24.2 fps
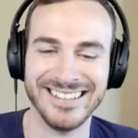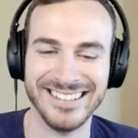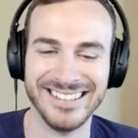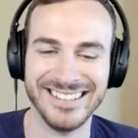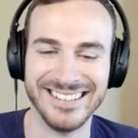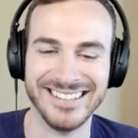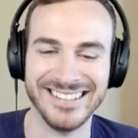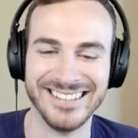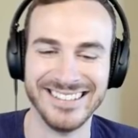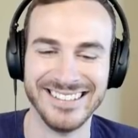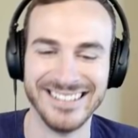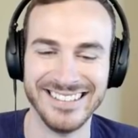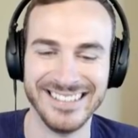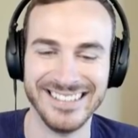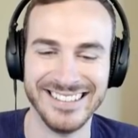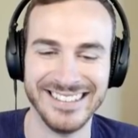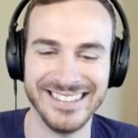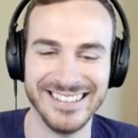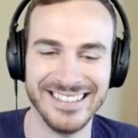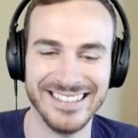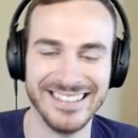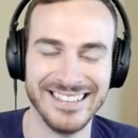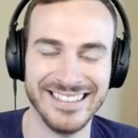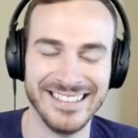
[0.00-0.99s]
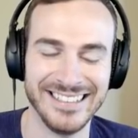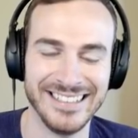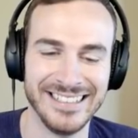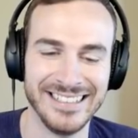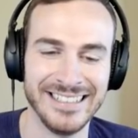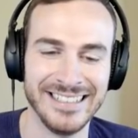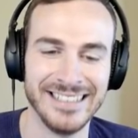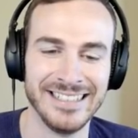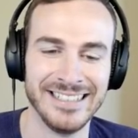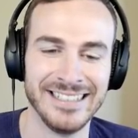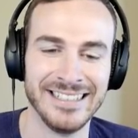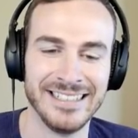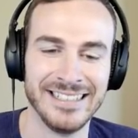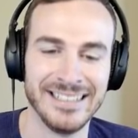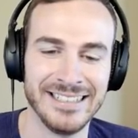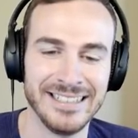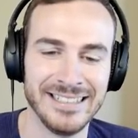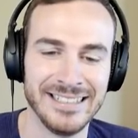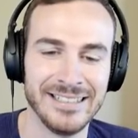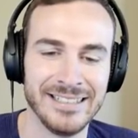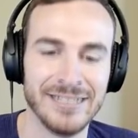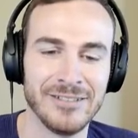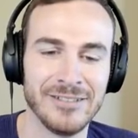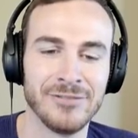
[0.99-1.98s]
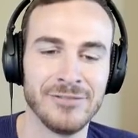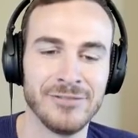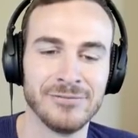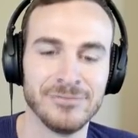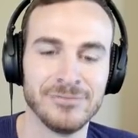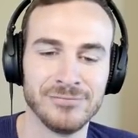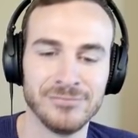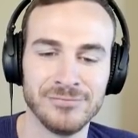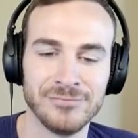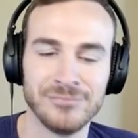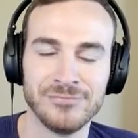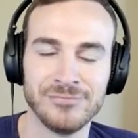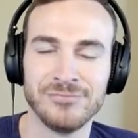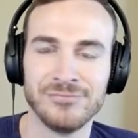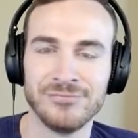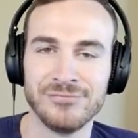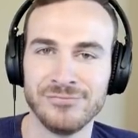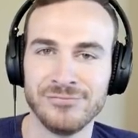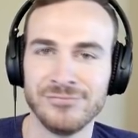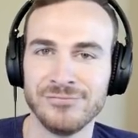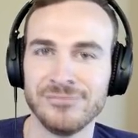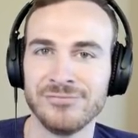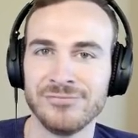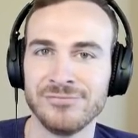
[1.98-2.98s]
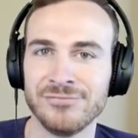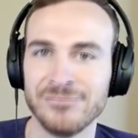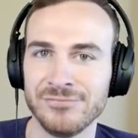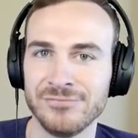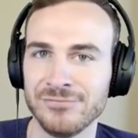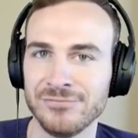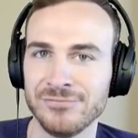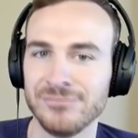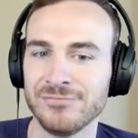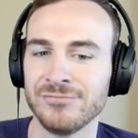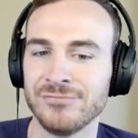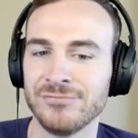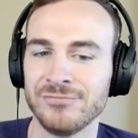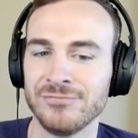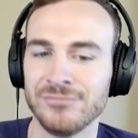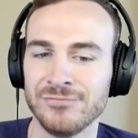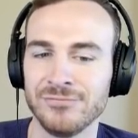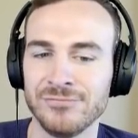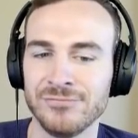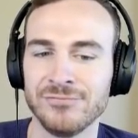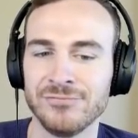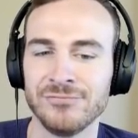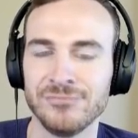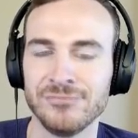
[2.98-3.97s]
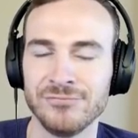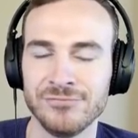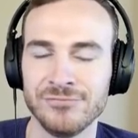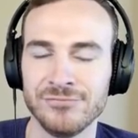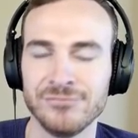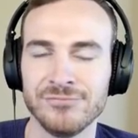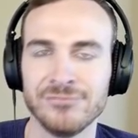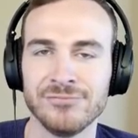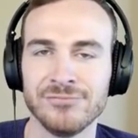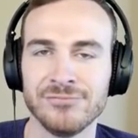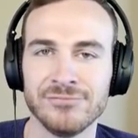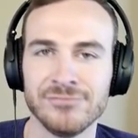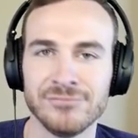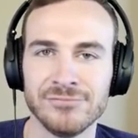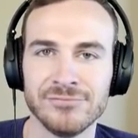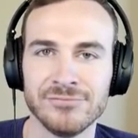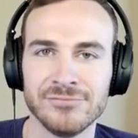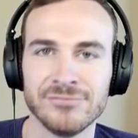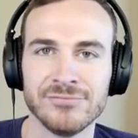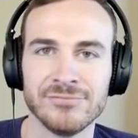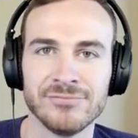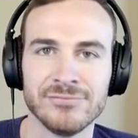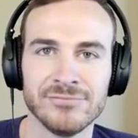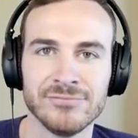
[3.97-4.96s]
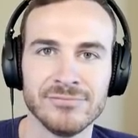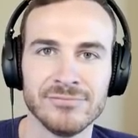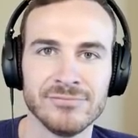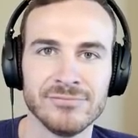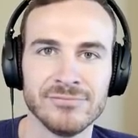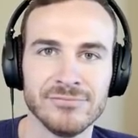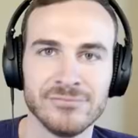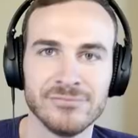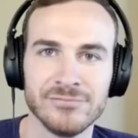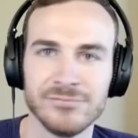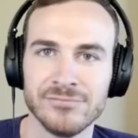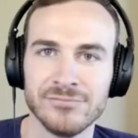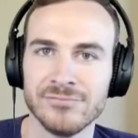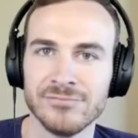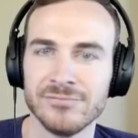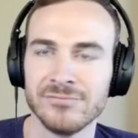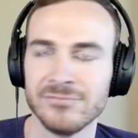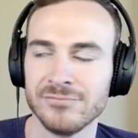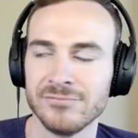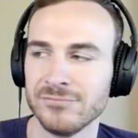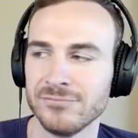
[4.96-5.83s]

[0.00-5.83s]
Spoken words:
The person shown says nothing.